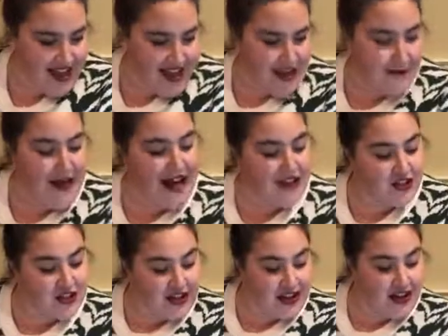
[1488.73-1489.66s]

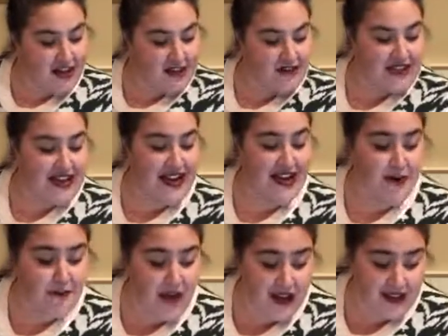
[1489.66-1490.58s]
Ashley also said hair
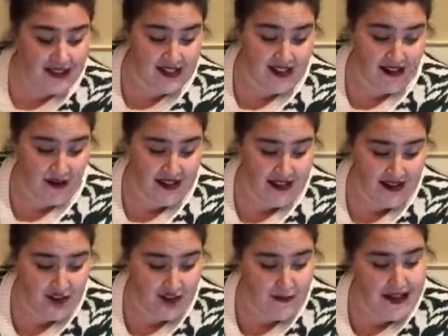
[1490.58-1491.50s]
products can go in there.
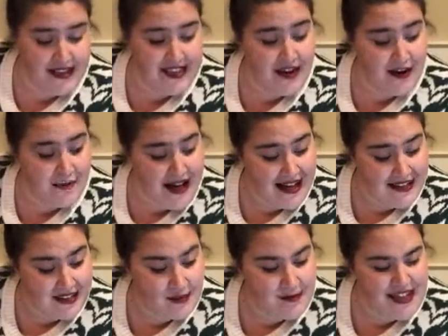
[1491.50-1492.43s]
She makes hair
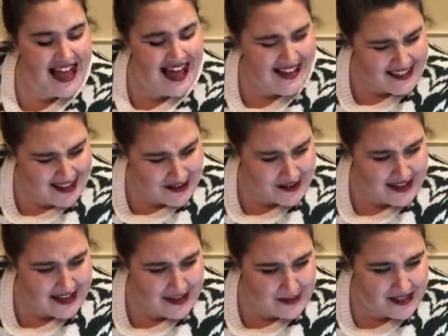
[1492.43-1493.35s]
masks with aloe and
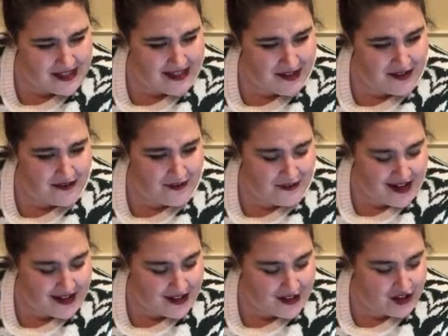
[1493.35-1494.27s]
keeps it in her
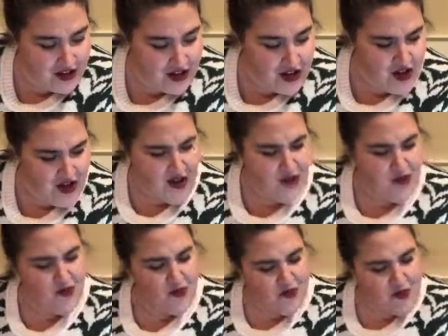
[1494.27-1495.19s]
fridge.
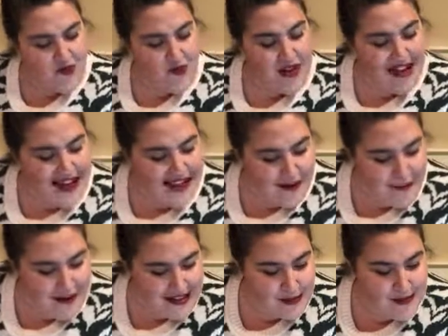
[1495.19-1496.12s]
Ooh, a hair
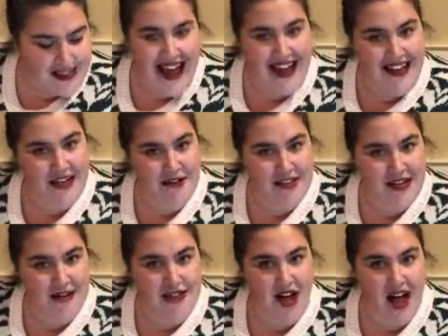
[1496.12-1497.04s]
mask with aloe
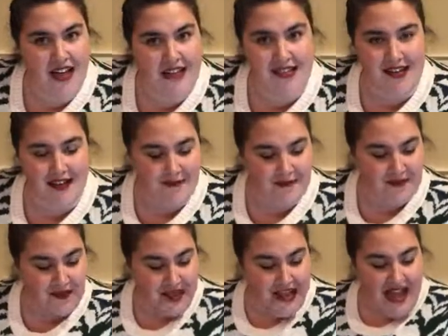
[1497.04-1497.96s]
sounds awesome.
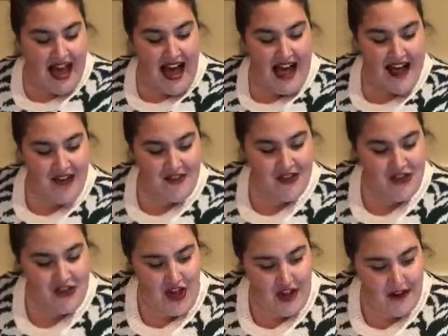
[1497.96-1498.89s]
I haven't
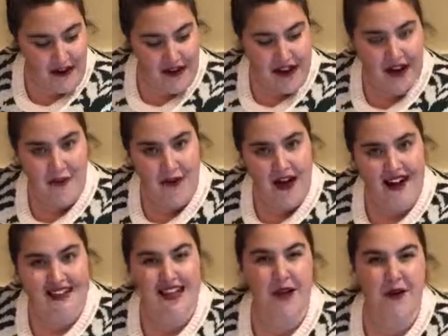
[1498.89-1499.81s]
thought about hair products.
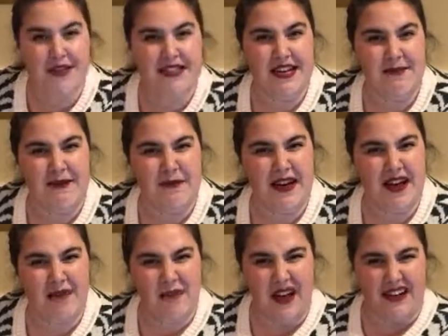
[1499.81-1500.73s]
I always keep all my hair
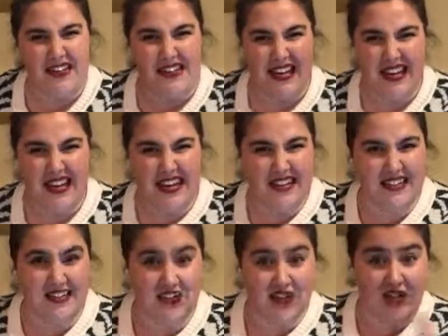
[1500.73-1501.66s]
products like in
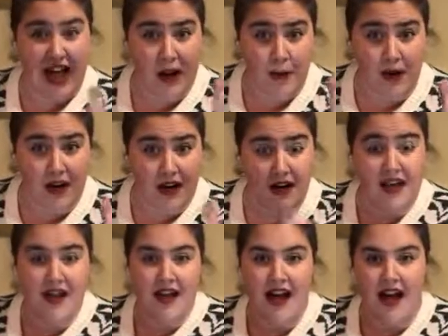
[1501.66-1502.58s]
the shower,
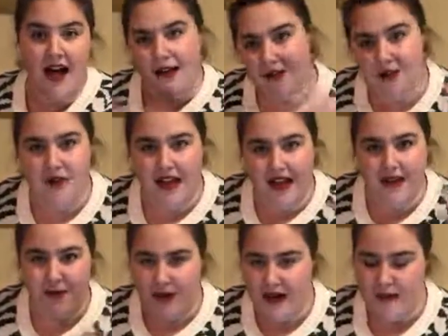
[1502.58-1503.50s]
so that
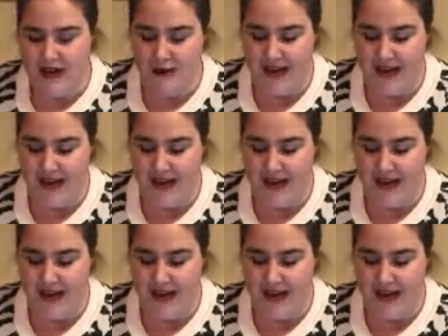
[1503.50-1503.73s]
when I wash my